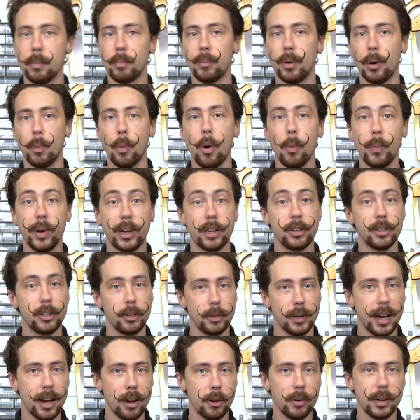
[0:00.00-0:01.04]
But what we can do
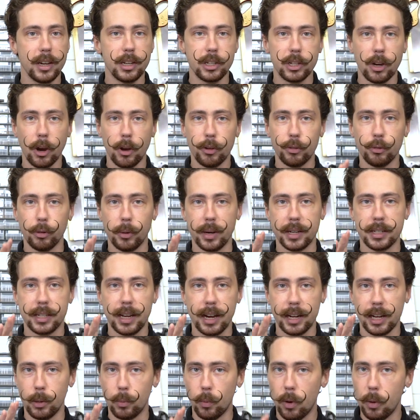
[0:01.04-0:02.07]
now is go through
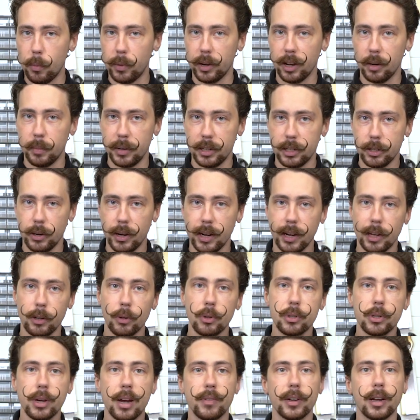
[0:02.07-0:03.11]
exactly what we're going to be doing and
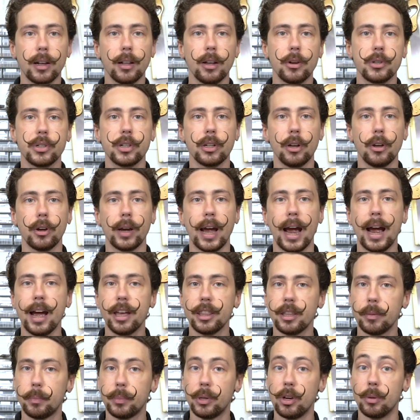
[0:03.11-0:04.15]
also have a closer look at
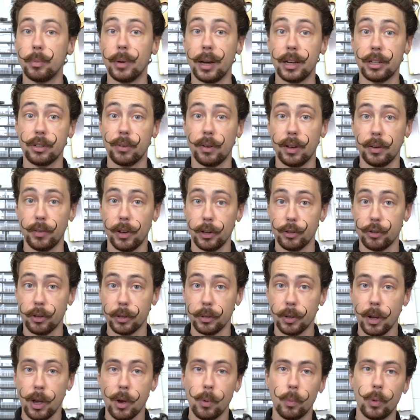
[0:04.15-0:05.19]
the Purebase 500,
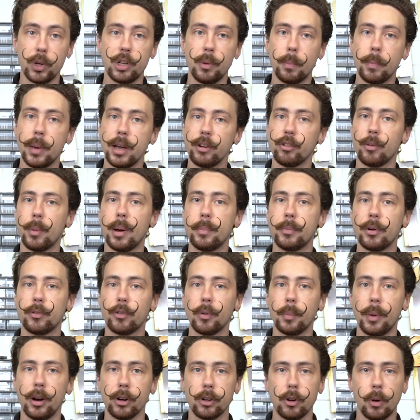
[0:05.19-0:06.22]
which you may remember
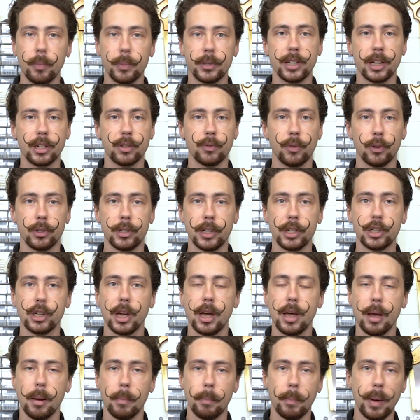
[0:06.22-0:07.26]
from our Computex footage
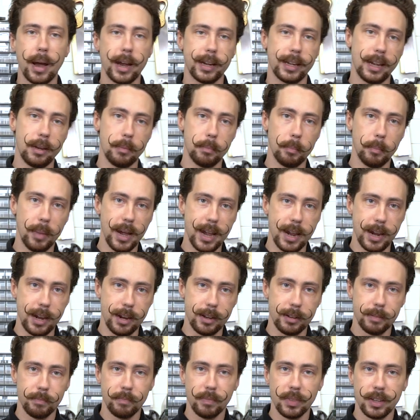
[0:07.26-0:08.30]
back in May.
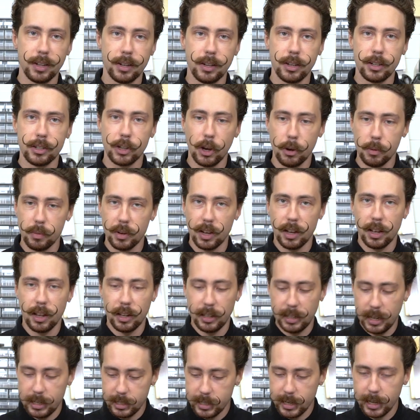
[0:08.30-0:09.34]
So
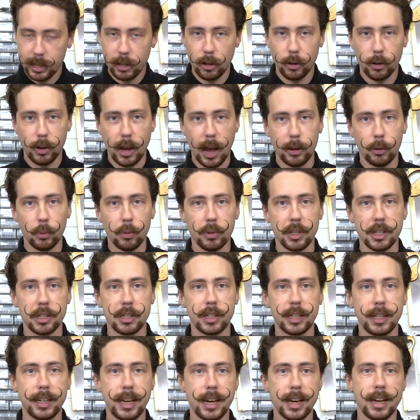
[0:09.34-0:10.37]
let's take a look at all this
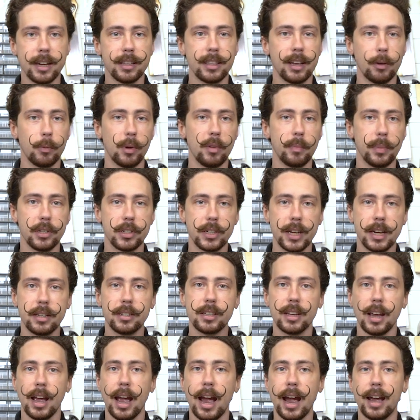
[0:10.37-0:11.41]
gear that we've been
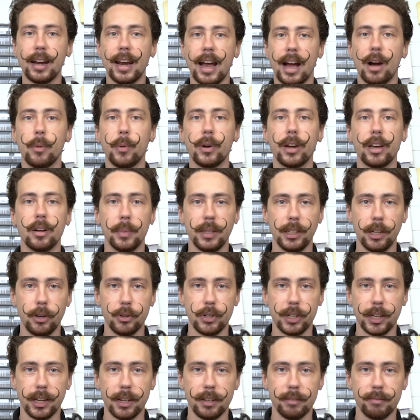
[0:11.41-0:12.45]
sent and how we're going to be
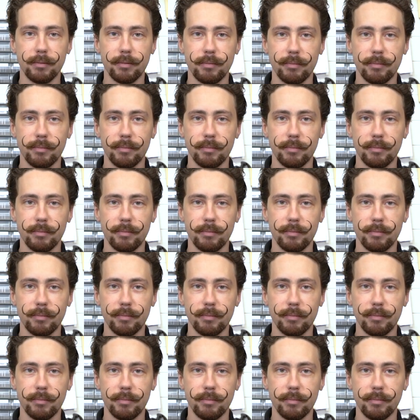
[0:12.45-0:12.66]
using it.